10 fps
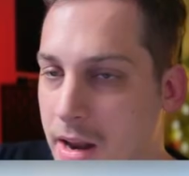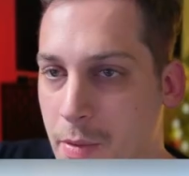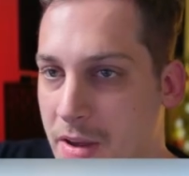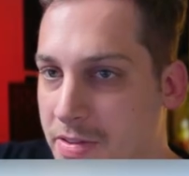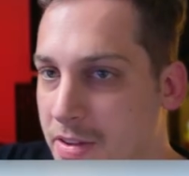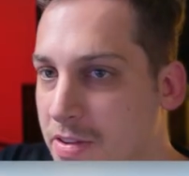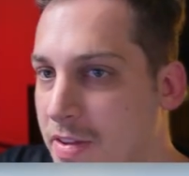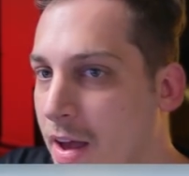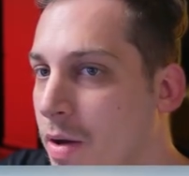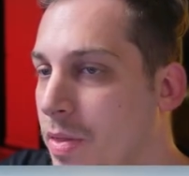Anyways, this is
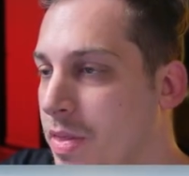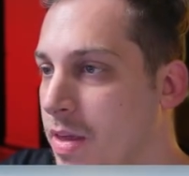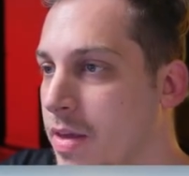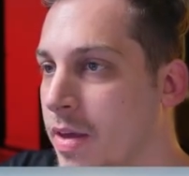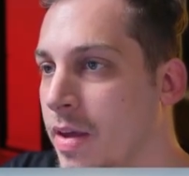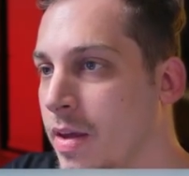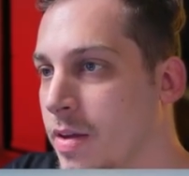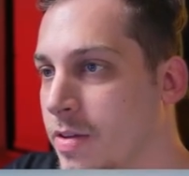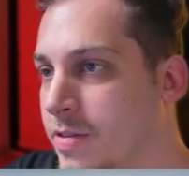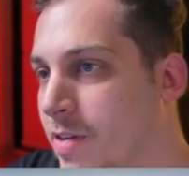how the
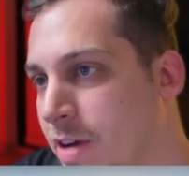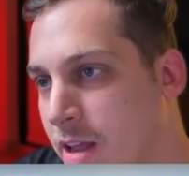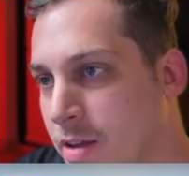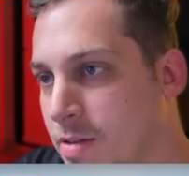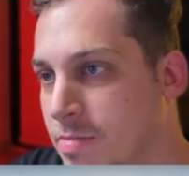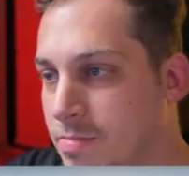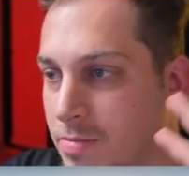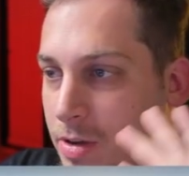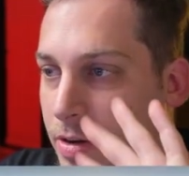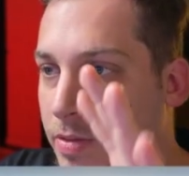starting
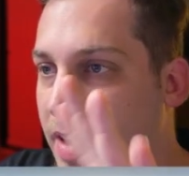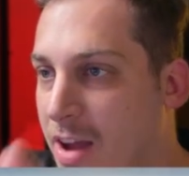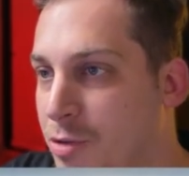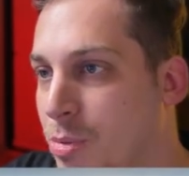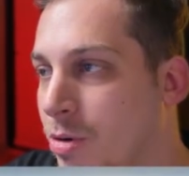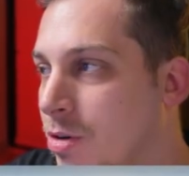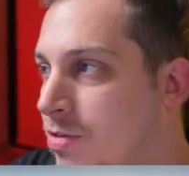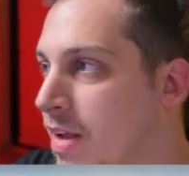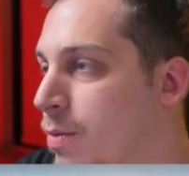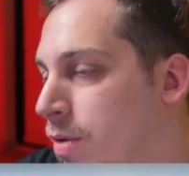you know dashboard
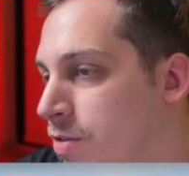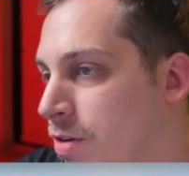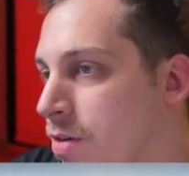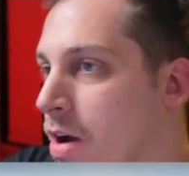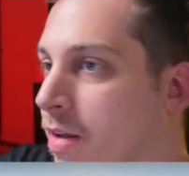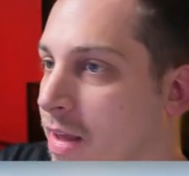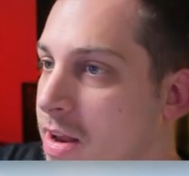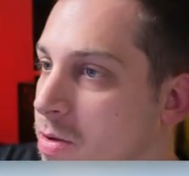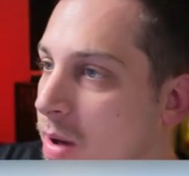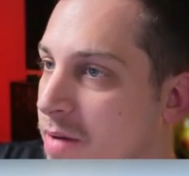looks like once you're logged
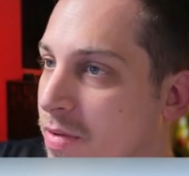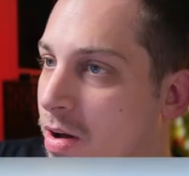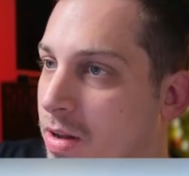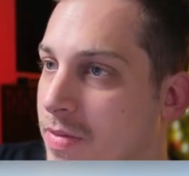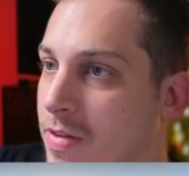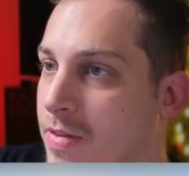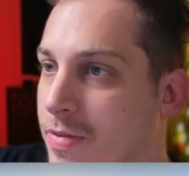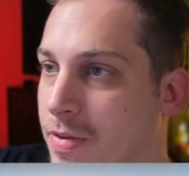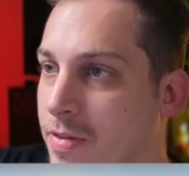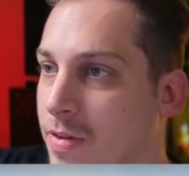in. You have all of these
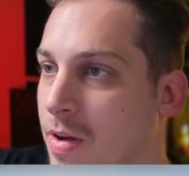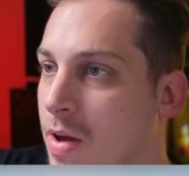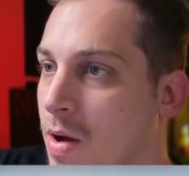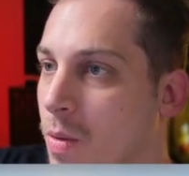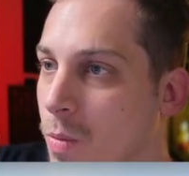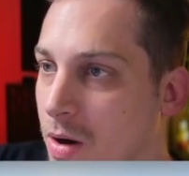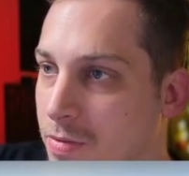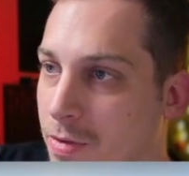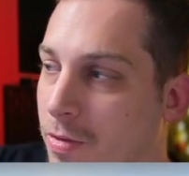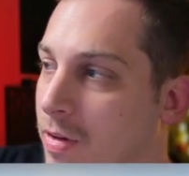different
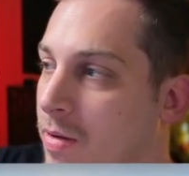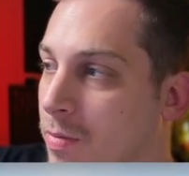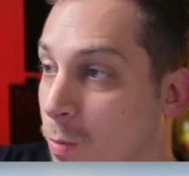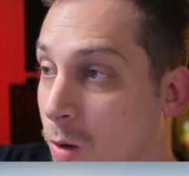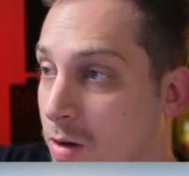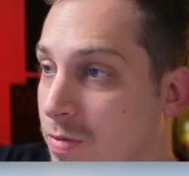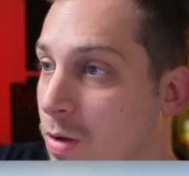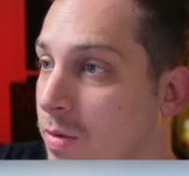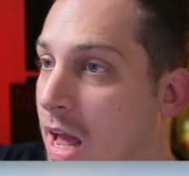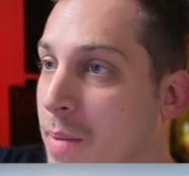workflow
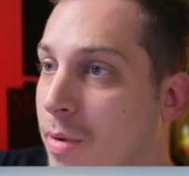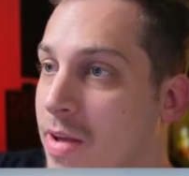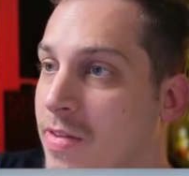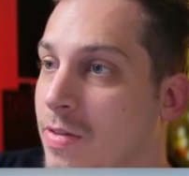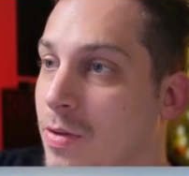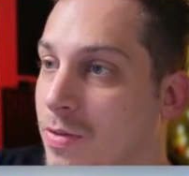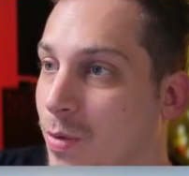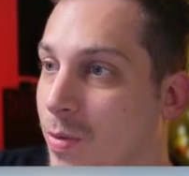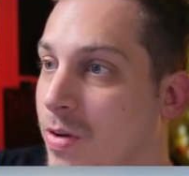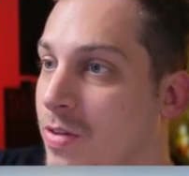workflow libraries and
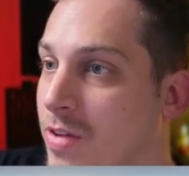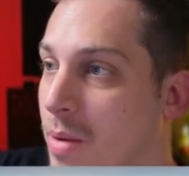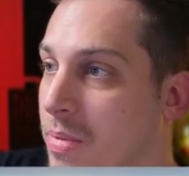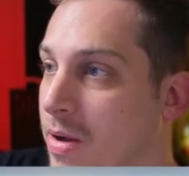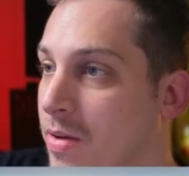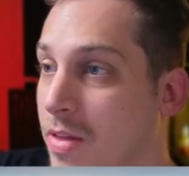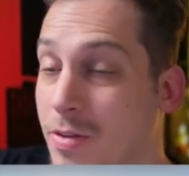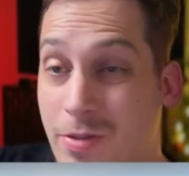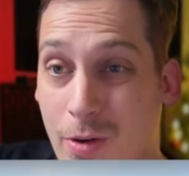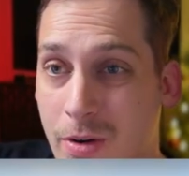tutorials up here. The
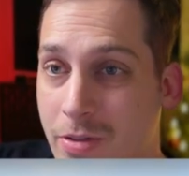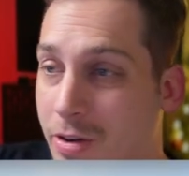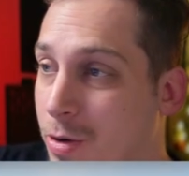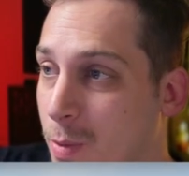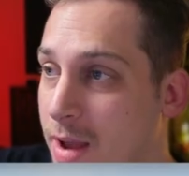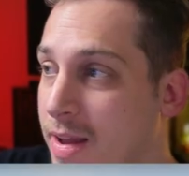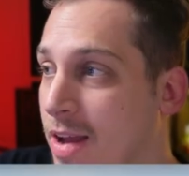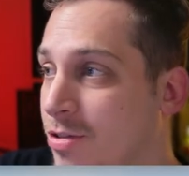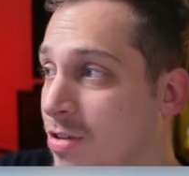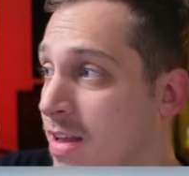tutorials are great
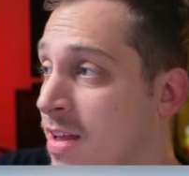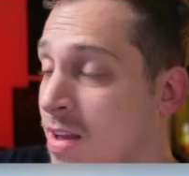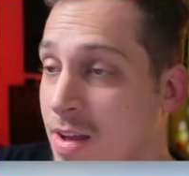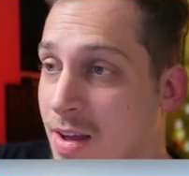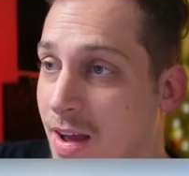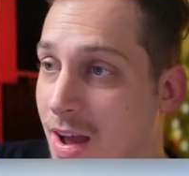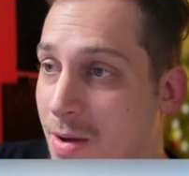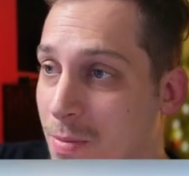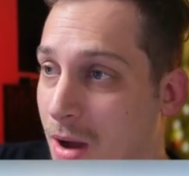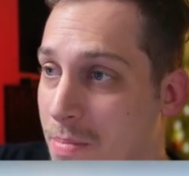actually.
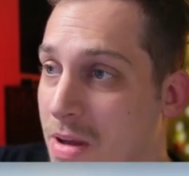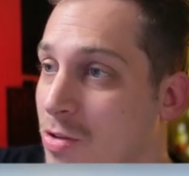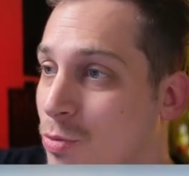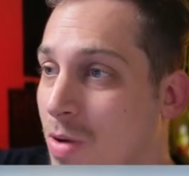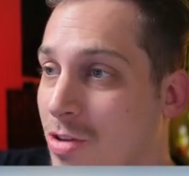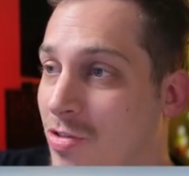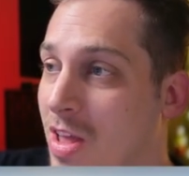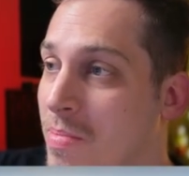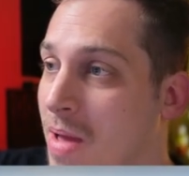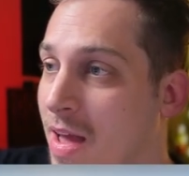I, I binge watched
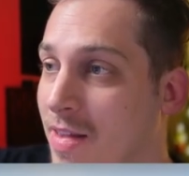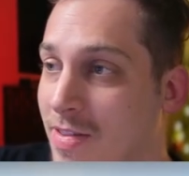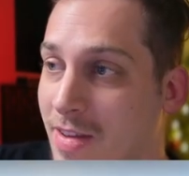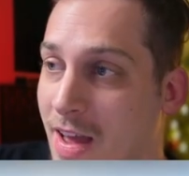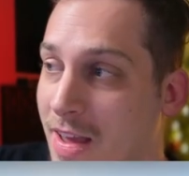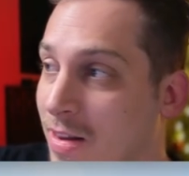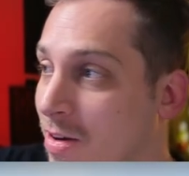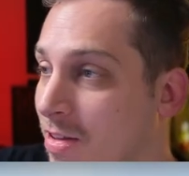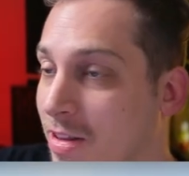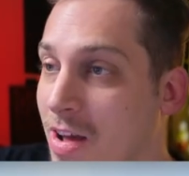them and I
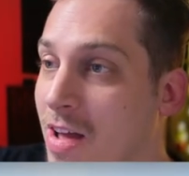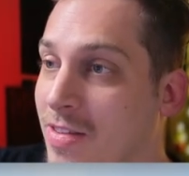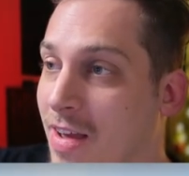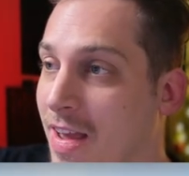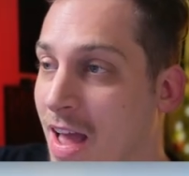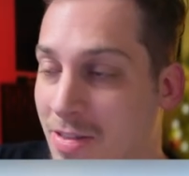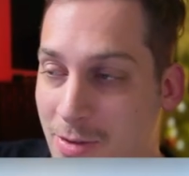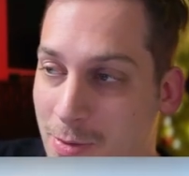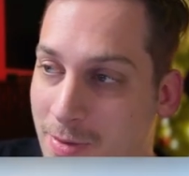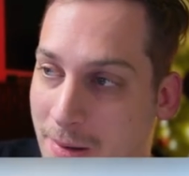learned a lot. I had
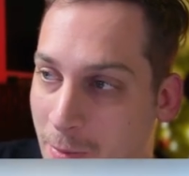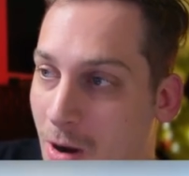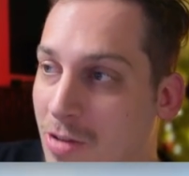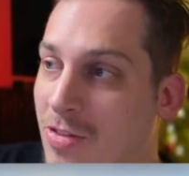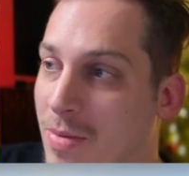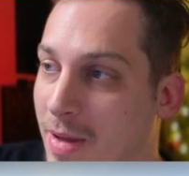to watch them